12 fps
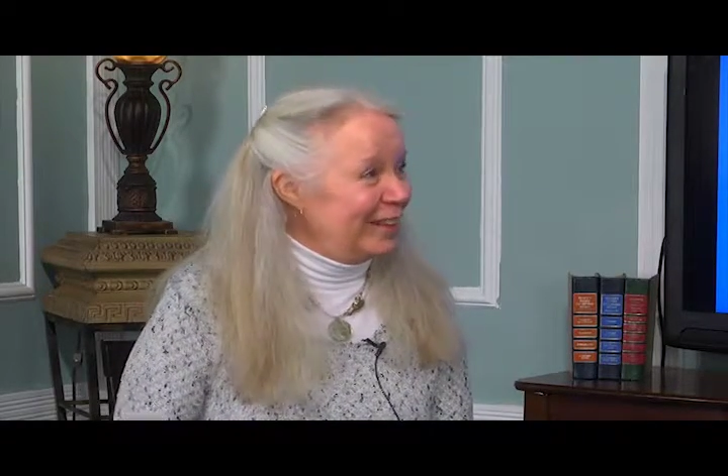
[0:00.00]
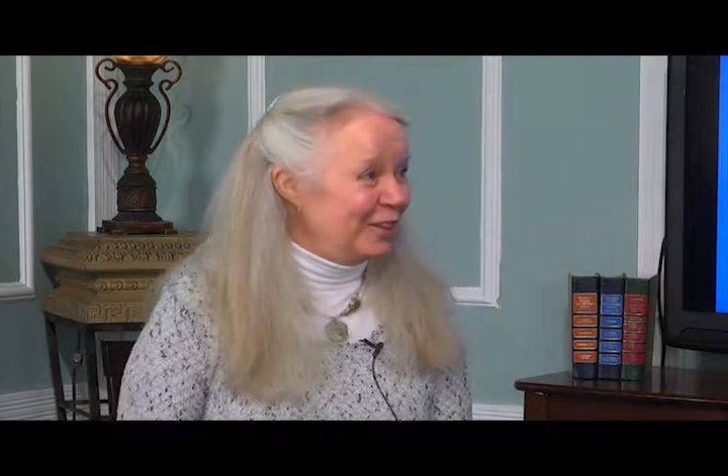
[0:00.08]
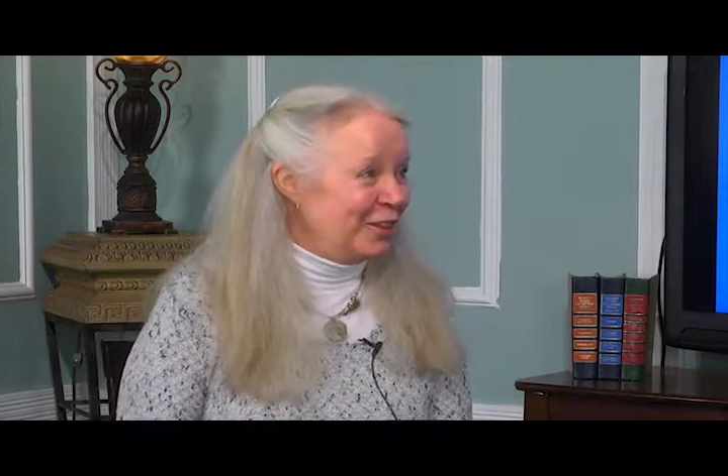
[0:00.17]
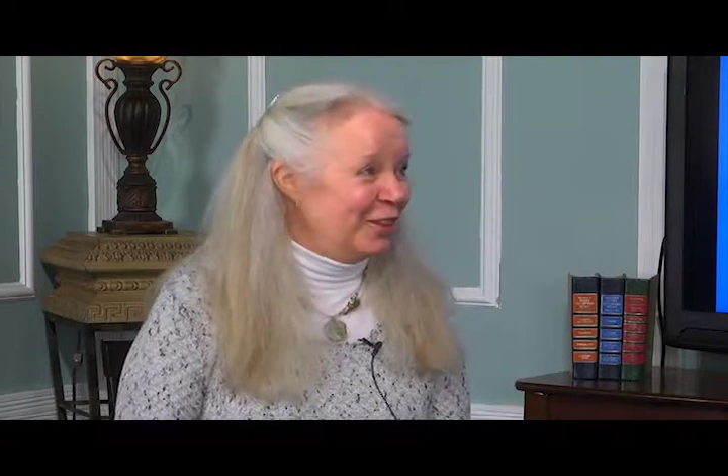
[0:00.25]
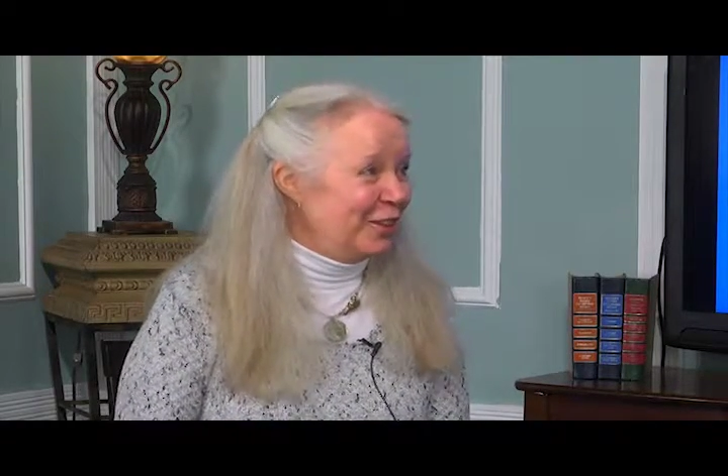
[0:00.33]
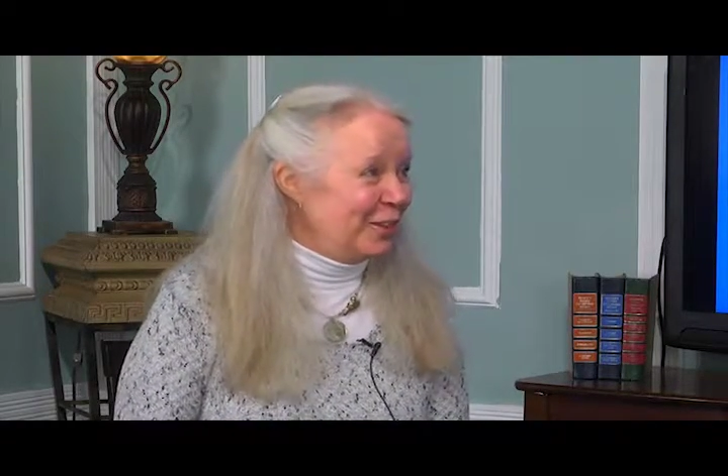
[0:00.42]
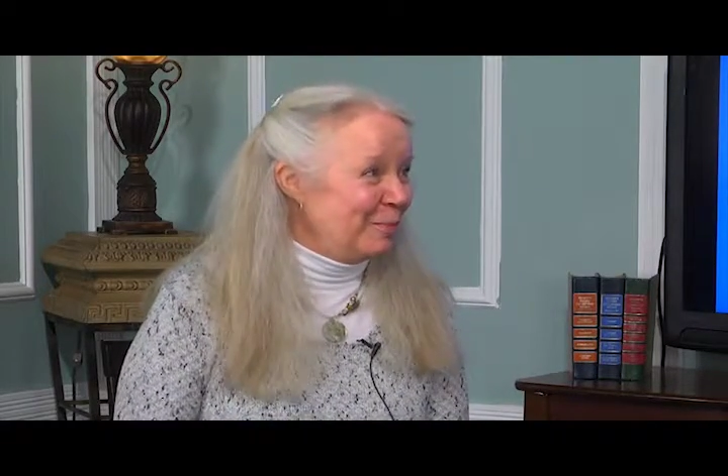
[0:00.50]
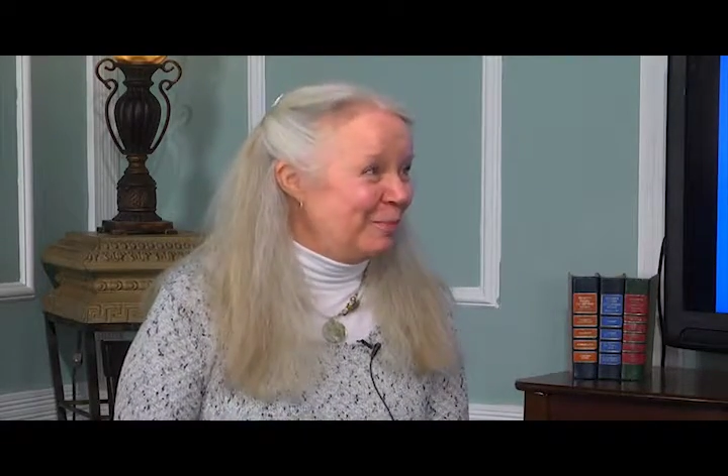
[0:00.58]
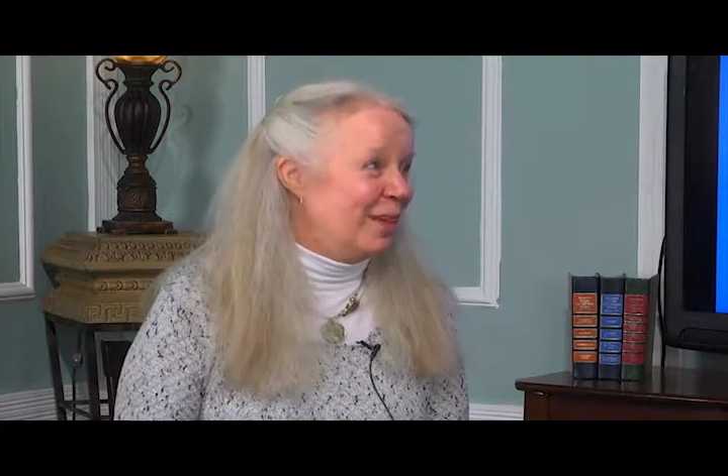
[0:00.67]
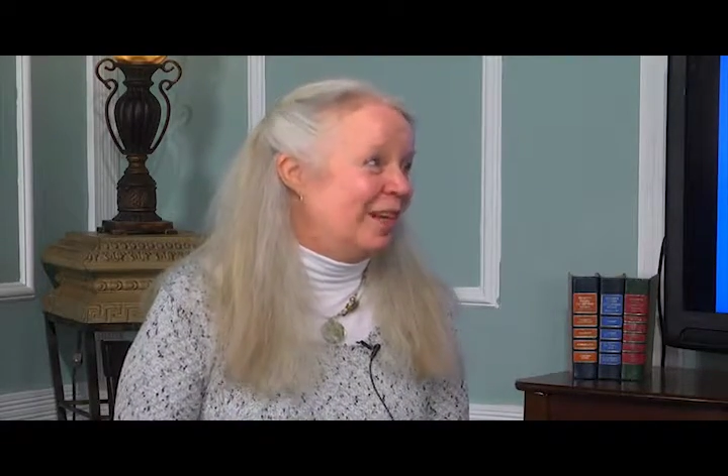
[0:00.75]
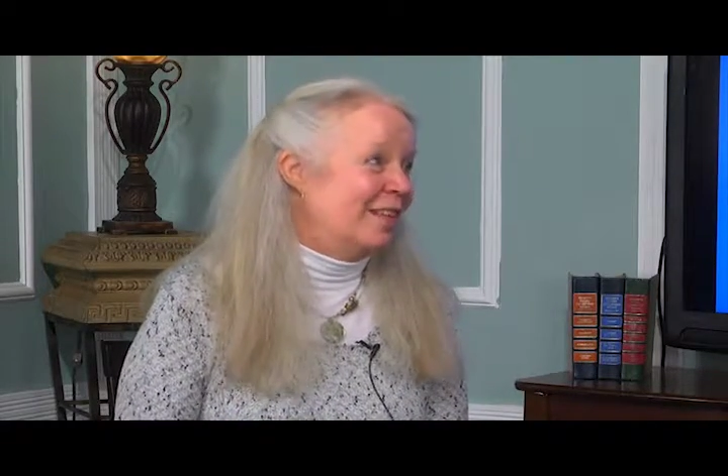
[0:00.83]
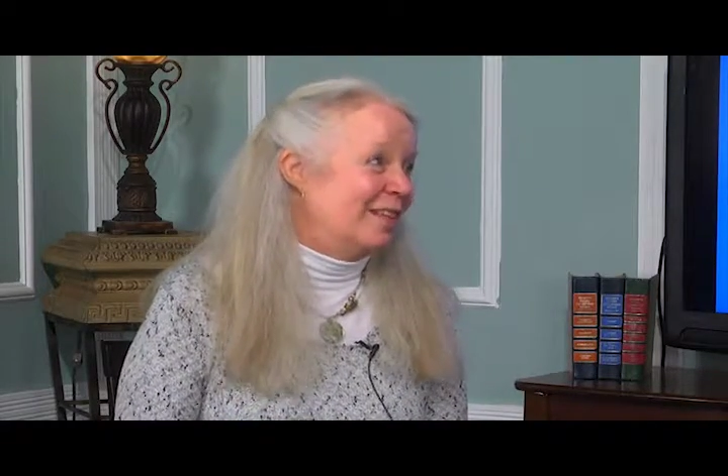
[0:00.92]
intern in
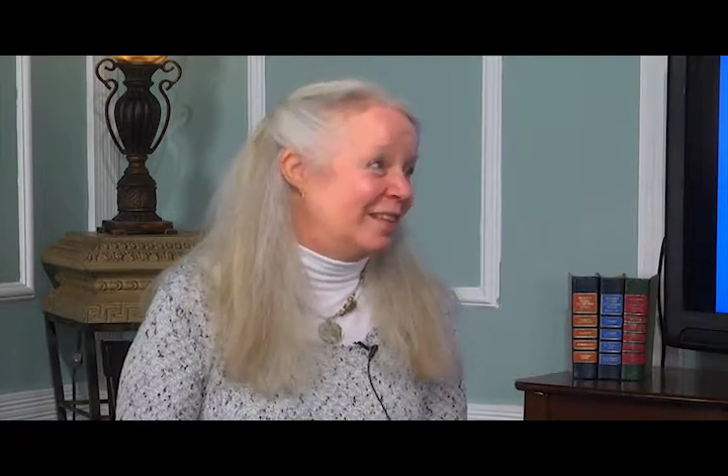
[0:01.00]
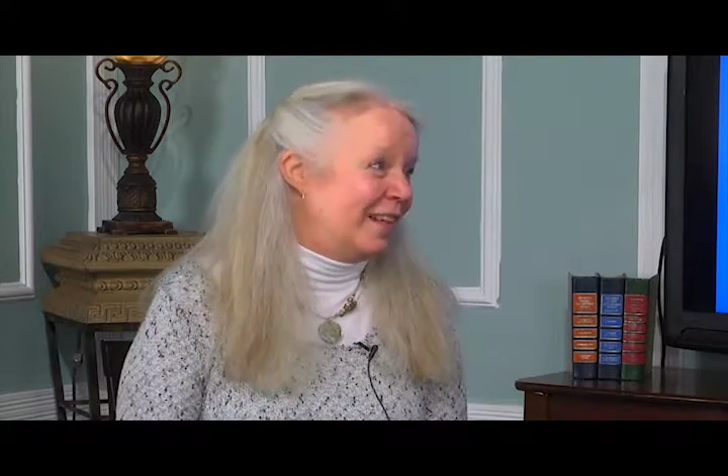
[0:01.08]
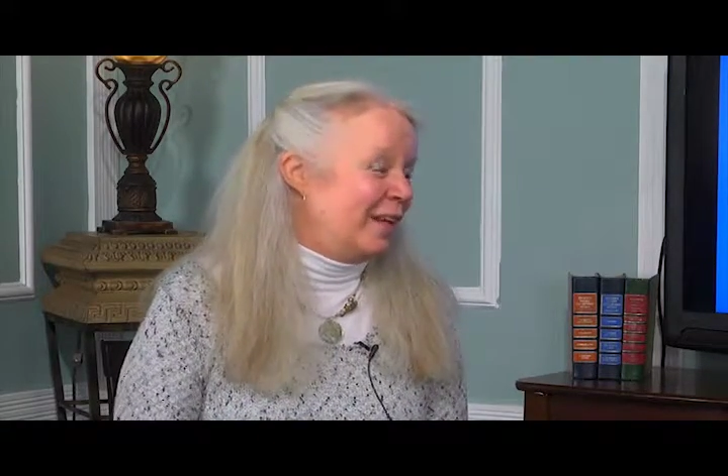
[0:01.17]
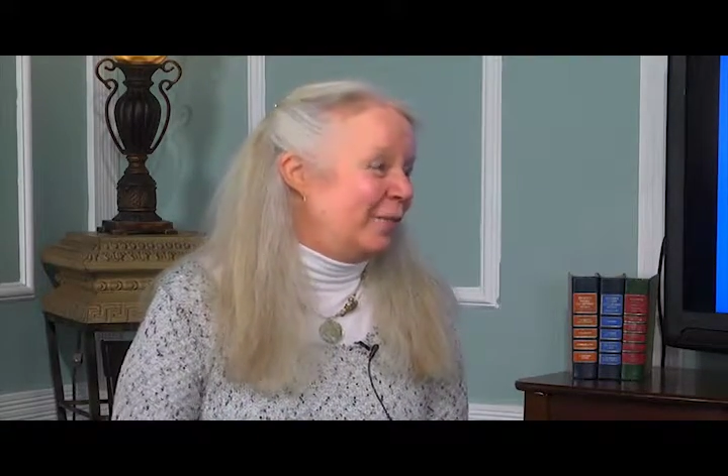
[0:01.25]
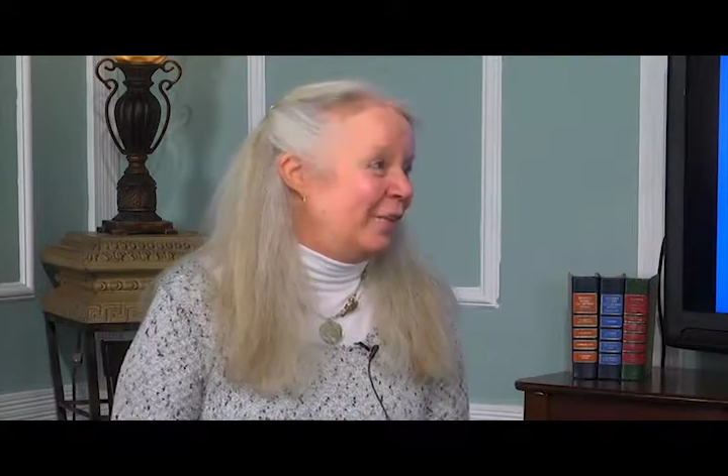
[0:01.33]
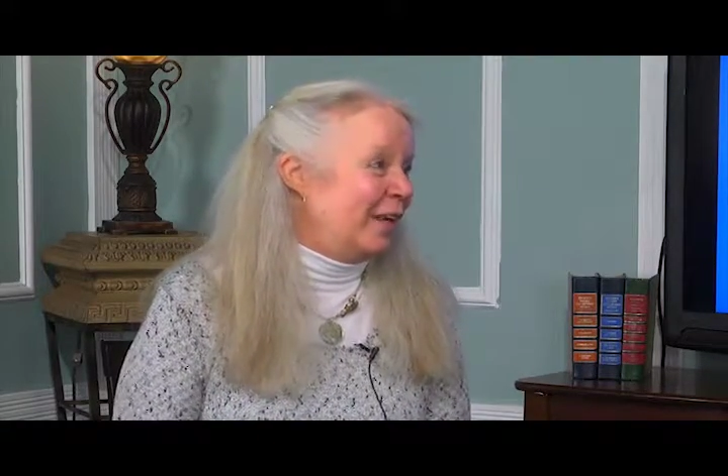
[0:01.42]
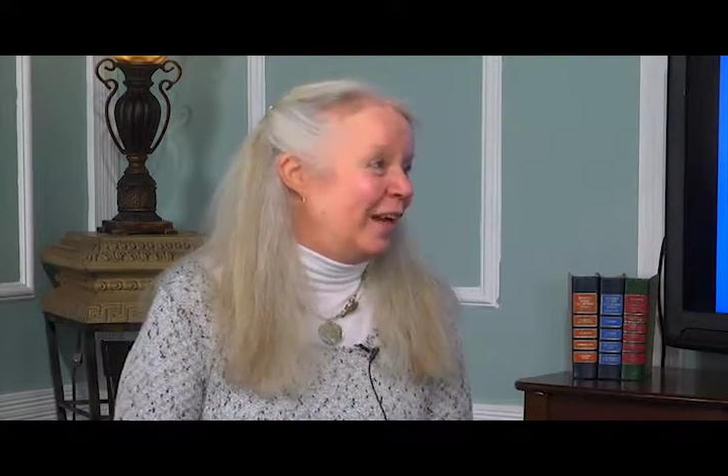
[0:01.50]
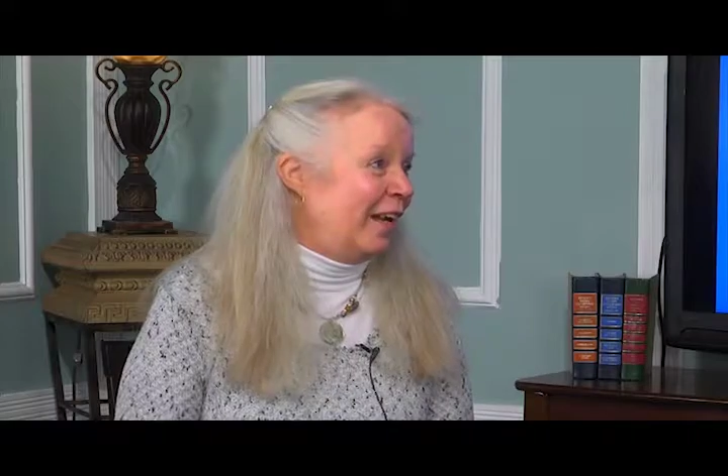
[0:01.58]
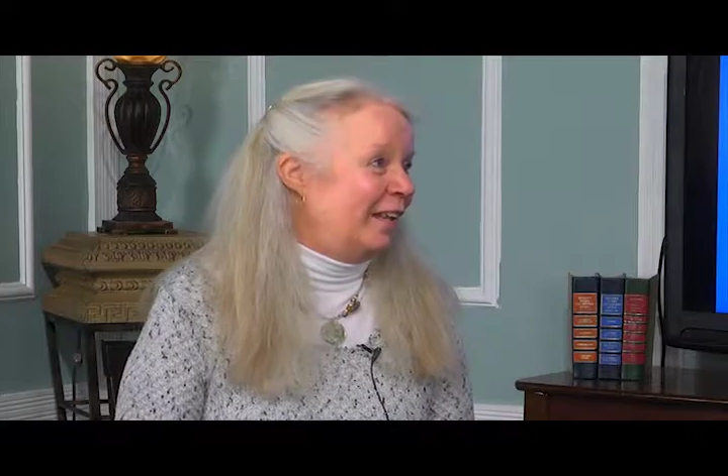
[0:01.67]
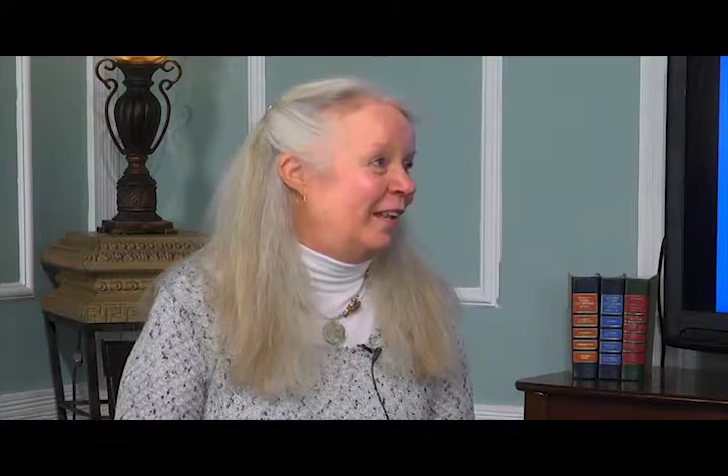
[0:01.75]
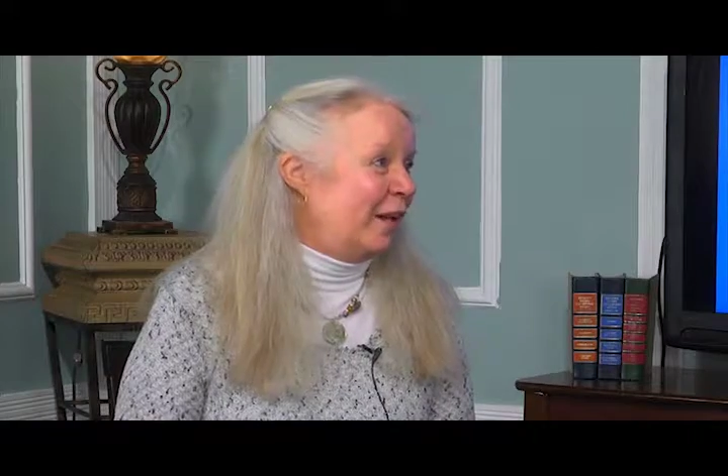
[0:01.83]
place and we had